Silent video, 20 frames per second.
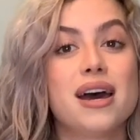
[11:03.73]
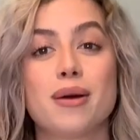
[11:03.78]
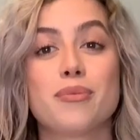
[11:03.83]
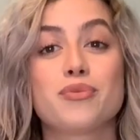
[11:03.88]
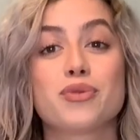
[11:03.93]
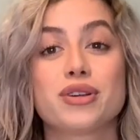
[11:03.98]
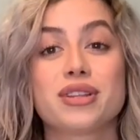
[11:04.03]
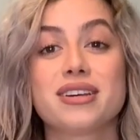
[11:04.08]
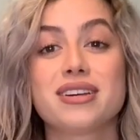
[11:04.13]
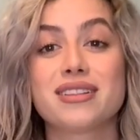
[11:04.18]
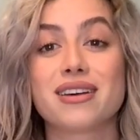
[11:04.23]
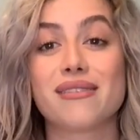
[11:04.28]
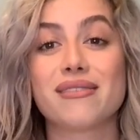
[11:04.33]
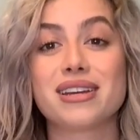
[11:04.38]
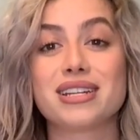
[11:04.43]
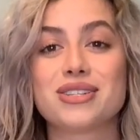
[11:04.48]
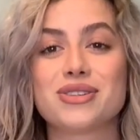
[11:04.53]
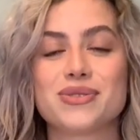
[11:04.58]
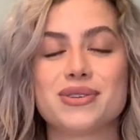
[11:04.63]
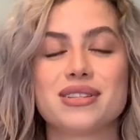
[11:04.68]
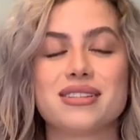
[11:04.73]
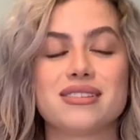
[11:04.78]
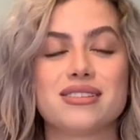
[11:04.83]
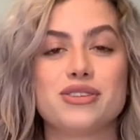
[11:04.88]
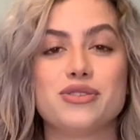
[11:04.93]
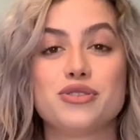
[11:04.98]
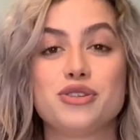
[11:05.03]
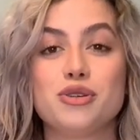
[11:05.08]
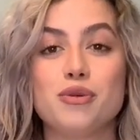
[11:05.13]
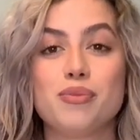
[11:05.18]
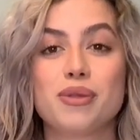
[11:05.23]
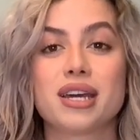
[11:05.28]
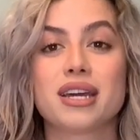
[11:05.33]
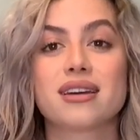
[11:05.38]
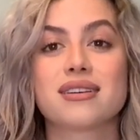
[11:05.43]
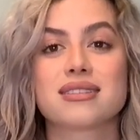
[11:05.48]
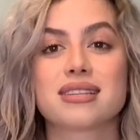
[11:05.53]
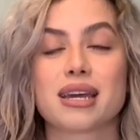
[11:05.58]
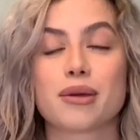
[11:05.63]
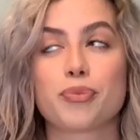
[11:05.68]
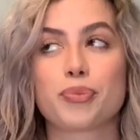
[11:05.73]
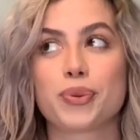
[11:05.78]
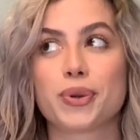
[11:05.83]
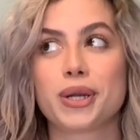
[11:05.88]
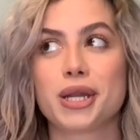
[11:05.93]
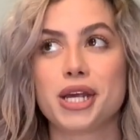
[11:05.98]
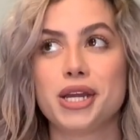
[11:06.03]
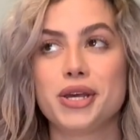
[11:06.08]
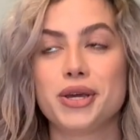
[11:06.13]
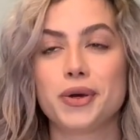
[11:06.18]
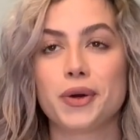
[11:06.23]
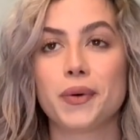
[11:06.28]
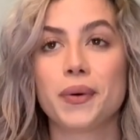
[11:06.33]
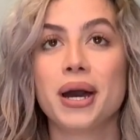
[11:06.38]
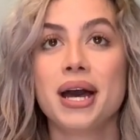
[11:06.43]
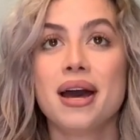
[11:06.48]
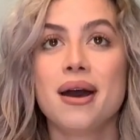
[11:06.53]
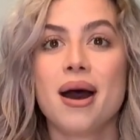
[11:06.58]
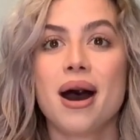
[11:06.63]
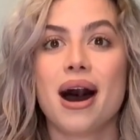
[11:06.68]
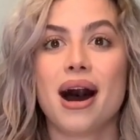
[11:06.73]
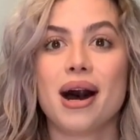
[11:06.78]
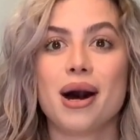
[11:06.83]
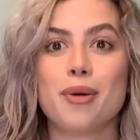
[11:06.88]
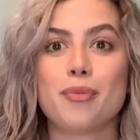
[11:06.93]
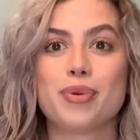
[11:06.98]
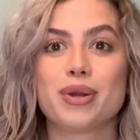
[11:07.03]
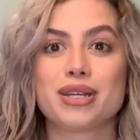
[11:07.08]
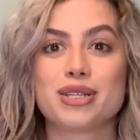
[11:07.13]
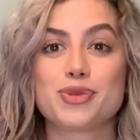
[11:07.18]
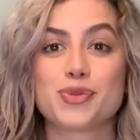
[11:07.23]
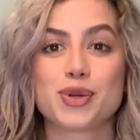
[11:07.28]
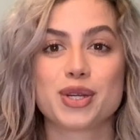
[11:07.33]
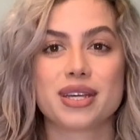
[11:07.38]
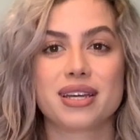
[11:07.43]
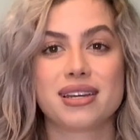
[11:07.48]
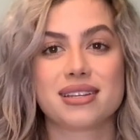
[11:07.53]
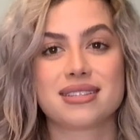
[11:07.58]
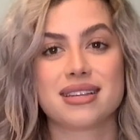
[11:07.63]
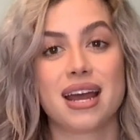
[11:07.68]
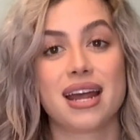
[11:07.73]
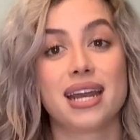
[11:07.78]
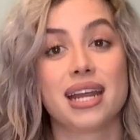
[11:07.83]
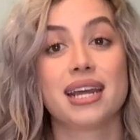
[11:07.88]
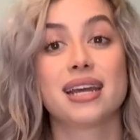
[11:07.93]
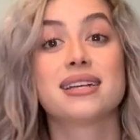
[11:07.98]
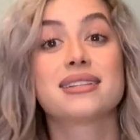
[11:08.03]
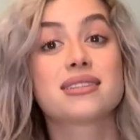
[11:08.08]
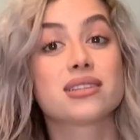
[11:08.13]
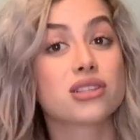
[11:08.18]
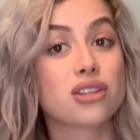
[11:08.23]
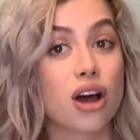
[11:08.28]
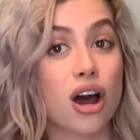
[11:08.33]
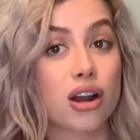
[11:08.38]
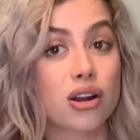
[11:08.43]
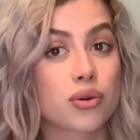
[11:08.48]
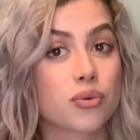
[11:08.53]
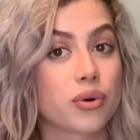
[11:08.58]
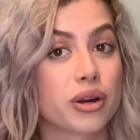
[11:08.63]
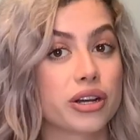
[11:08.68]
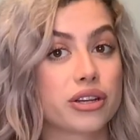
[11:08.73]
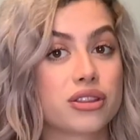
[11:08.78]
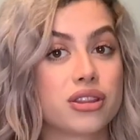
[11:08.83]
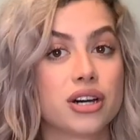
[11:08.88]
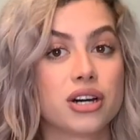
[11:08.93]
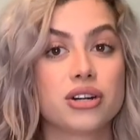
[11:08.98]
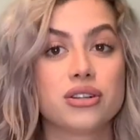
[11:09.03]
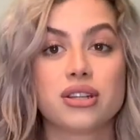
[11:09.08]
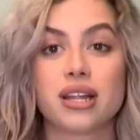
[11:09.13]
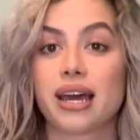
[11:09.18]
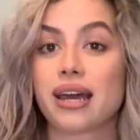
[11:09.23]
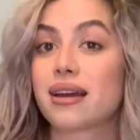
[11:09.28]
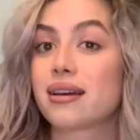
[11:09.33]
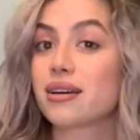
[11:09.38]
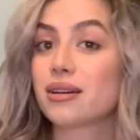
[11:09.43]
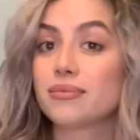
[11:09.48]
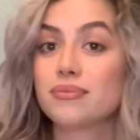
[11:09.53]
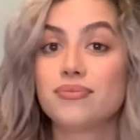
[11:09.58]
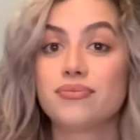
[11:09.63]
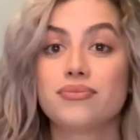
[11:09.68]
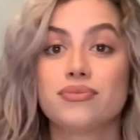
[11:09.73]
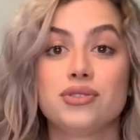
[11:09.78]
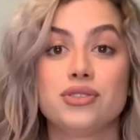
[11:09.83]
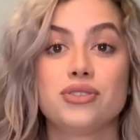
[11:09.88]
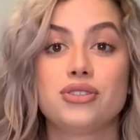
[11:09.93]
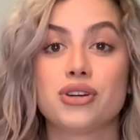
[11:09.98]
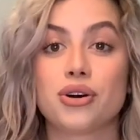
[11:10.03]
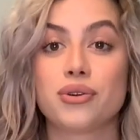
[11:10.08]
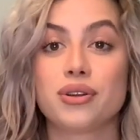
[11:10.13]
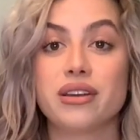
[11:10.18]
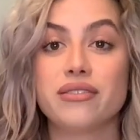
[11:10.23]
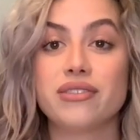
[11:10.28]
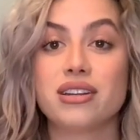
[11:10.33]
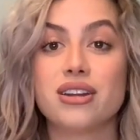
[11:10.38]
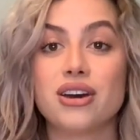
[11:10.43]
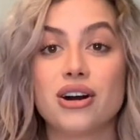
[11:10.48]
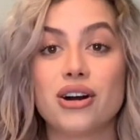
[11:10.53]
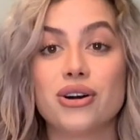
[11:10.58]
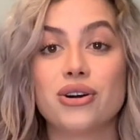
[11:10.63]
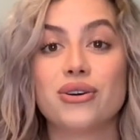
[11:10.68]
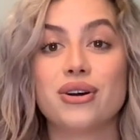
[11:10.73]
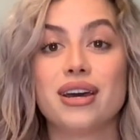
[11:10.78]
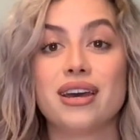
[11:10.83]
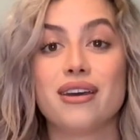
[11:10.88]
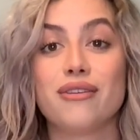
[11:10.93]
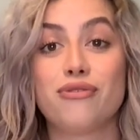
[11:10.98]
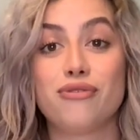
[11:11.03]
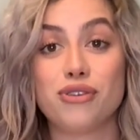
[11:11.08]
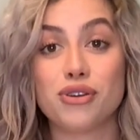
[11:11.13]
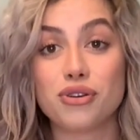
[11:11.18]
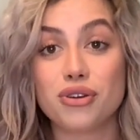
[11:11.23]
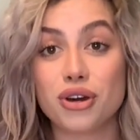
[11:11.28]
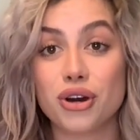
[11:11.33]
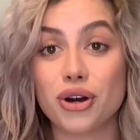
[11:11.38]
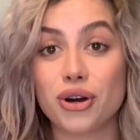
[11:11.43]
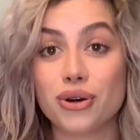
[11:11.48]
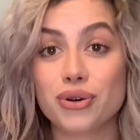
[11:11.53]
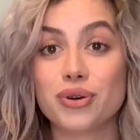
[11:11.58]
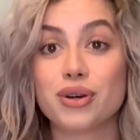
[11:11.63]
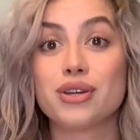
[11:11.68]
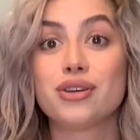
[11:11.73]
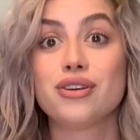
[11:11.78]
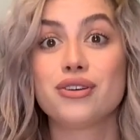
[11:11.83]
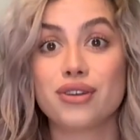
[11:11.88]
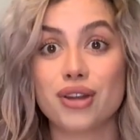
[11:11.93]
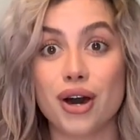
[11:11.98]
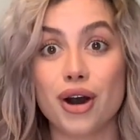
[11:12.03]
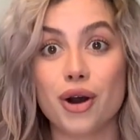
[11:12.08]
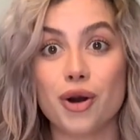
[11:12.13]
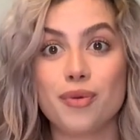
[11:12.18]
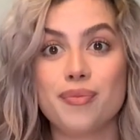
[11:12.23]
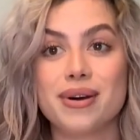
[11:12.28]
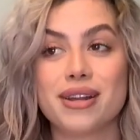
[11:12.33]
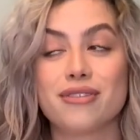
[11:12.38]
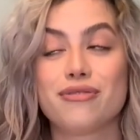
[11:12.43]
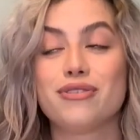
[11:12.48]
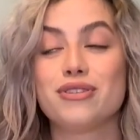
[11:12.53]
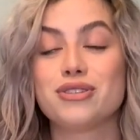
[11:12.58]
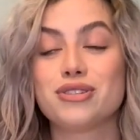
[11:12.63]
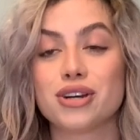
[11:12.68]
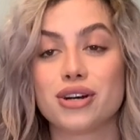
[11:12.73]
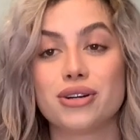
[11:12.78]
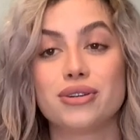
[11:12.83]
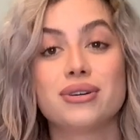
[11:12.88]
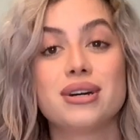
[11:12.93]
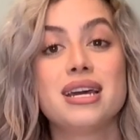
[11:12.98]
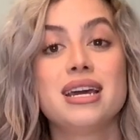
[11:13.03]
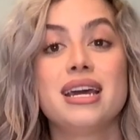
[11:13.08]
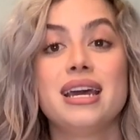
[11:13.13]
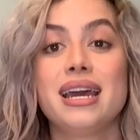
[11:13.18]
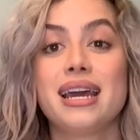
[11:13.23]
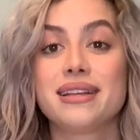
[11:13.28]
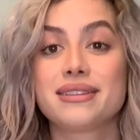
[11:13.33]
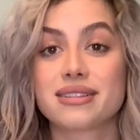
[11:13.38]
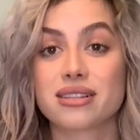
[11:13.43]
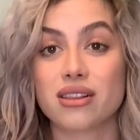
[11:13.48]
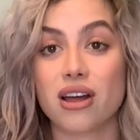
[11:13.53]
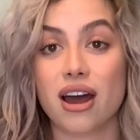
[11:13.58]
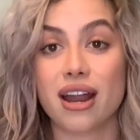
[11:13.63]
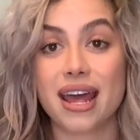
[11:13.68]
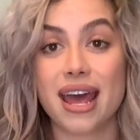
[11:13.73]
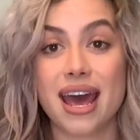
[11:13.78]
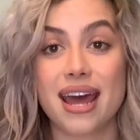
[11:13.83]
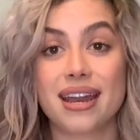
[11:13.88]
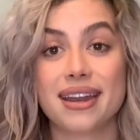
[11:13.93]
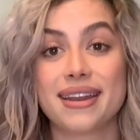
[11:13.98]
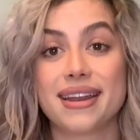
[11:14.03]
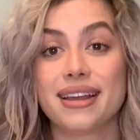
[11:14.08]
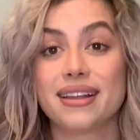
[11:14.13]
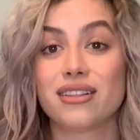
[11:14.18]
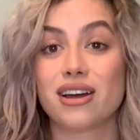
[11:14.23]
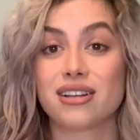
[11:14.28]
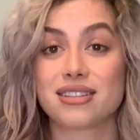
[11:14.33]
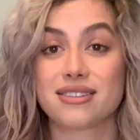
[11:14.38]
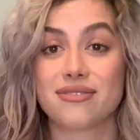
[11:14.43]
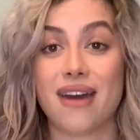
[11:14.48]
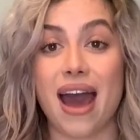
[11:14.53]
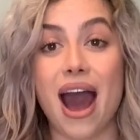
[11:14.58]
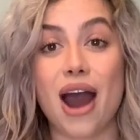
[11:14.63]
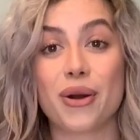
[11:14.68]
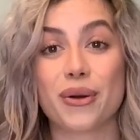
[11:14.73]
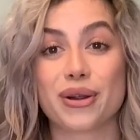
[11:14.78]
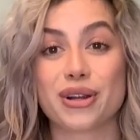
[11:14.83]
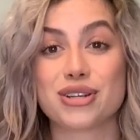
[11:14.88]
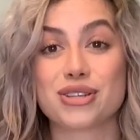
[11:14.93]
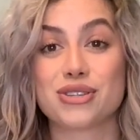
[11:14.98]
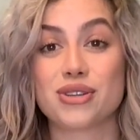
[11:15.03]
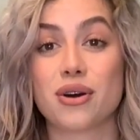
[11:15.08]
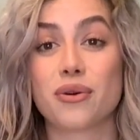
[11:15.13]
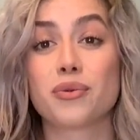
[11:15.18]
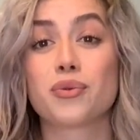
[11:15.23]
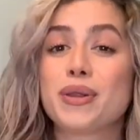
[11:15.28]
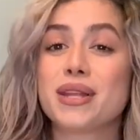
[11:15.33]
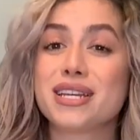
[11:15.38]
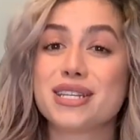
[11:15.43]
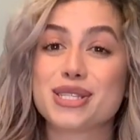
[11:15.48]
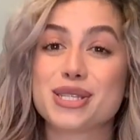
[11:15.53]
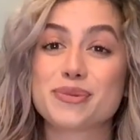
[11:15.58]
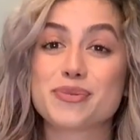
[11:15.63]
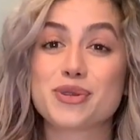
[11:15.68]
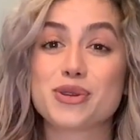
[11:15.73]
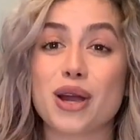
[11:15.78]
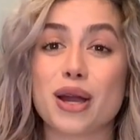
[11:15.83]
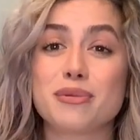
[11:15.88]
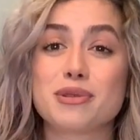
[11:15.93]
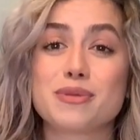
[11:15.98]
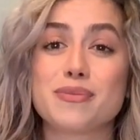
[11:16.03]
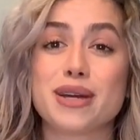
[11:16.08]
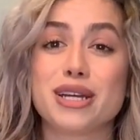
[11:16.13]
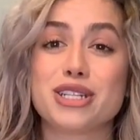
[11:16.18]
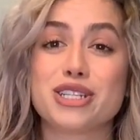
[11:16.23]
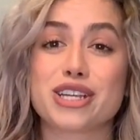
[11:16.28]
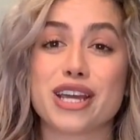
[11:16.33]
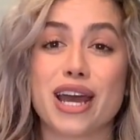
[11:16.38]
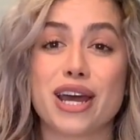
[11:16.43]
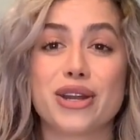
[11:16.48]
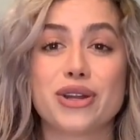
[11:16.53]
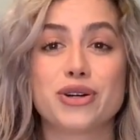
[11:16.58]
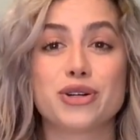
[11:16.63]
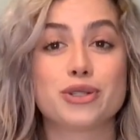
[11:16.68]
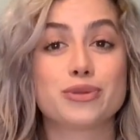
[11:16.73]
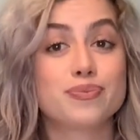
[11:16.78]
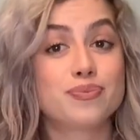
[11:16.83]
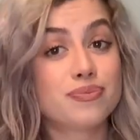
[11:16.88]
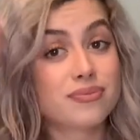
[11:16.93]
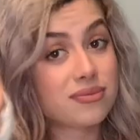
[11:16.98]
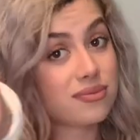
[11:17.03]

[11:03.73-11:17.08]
I'm really loving doing this YouTube thing. It's like pretty new, but it's really exciting. It's a lot of work though. Like, you don't even know. If you know, you know, but if you don't, it's a lot of editing, lots of hours. So please subscribe to my channel.